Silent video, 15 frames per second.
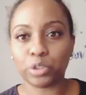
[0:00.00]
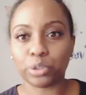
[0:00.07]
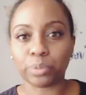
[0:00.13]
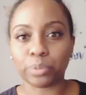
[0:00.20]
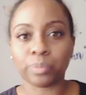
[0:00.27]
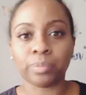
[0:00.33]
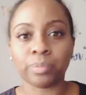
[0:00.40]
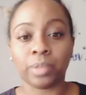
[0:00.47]

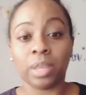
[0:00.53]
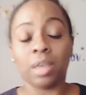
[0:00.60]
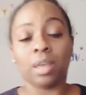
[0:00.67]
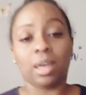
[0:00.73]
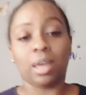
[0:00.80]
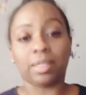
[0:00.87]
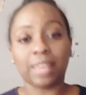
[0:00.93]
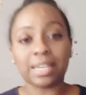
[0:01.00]
you.
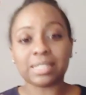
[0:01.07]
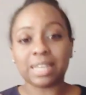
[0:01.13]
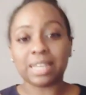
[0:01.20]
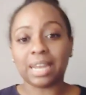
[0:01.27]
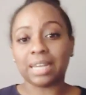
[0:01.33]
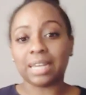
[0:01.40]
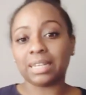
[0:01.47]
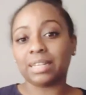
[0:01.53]
Things
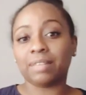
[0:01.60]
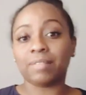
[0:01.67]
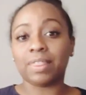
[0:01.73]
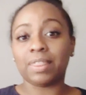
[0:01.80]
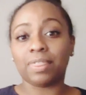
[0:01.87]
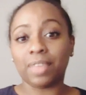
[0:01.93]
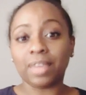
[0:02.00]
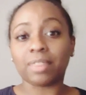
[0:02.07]
that I didn't
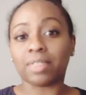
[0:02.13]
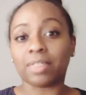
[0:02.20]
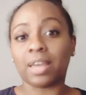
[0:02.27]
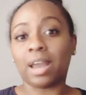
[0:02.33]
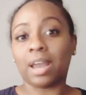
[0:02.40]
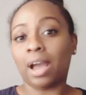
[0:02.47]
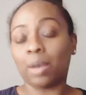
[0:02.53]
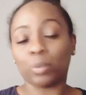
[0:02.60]
even think
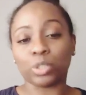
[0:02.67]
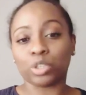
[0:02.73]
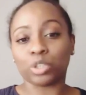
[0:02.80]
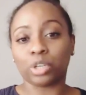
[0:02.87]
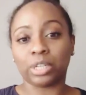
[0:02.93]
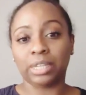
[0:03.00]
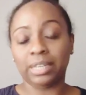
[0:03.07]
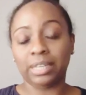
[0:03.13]
that I was
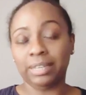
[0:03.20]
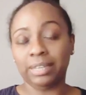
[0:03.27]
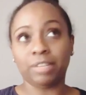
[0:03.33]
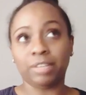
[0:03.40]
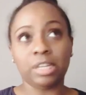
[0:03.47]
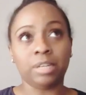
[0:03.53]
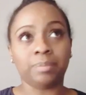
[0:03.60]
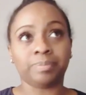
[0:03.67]
gonna
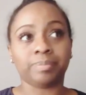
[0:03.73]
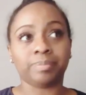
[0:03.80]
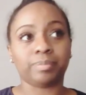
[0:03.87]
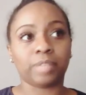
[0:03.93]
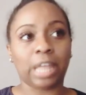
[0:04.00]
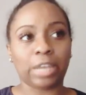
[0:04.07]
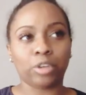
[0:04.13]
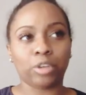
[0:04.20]
even,
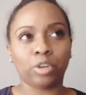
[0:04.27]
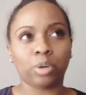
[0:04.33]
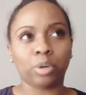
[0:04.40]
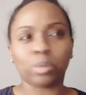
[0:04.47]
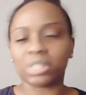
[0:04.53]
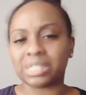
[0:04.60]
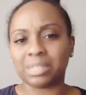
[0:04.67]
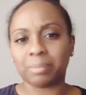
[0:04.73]
like, you know,
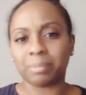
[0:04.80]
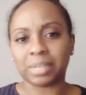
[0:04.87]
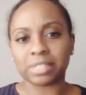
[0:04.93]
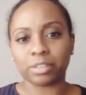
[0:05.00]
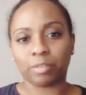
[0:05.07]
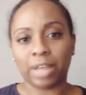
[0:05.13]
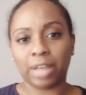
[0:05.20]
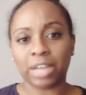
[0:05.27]
could see
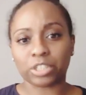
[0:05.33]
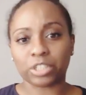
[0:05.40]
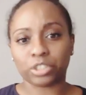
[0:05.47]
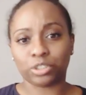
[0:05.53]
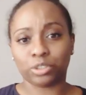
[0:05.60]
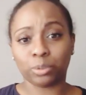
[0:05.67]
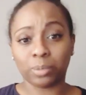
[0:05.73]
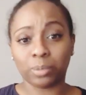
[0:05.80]
myself
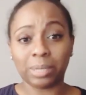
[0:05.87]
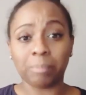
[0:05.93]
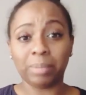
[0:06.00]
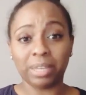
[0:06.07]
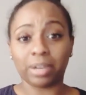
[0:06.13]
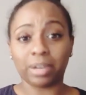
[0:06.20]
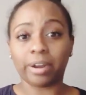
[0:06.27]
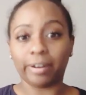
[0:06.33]
actually doing and
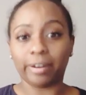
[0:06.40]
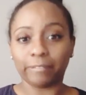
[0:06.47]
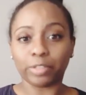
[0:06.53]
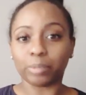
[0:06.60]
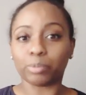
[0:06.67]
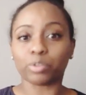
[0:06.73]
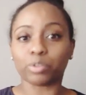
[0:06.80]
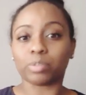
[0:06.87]
being
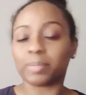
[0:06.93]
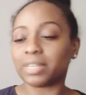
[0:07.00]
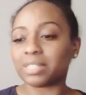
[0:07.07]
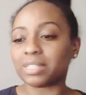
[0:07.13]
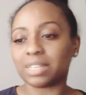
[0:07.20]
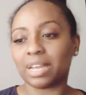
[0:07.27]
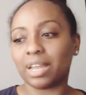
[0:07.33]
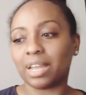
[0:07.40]
comfortable speaking
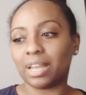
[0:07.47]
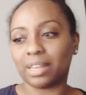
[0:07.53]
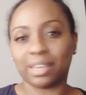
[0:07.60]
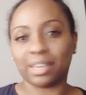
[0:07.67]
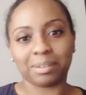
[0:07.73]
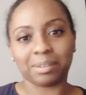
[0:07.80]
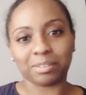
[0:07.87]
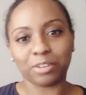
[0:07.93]
to,
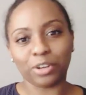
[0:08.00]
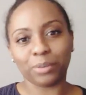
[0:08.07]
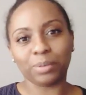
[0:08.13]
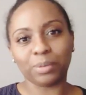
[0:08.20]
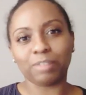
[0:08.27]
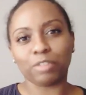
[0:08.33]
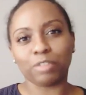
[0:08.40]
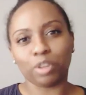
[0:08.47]
like, you know,
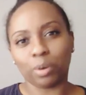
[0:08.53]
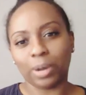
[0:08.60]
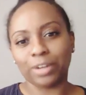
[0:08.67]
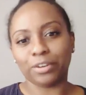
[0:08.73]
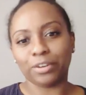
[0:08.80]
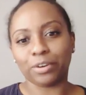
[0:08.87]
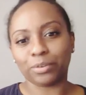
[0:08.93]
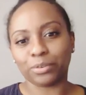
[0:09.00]
even though I
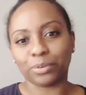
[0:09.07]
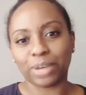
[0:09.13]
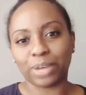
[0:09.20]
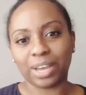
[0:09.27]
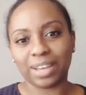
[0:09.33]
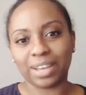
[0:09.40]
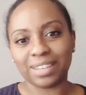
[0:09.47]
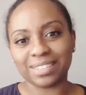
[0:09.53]
know you
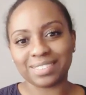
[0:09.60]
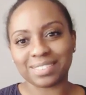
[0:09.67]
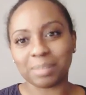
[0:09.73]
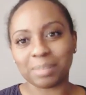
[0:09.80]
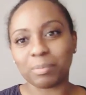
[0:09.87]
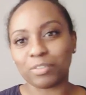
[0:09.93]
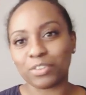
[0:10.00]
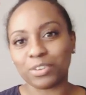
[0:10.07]
guys,
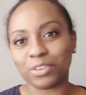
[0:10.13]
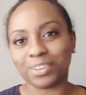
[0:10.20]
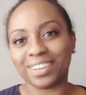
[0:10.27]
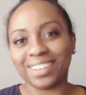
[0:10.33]
some of you.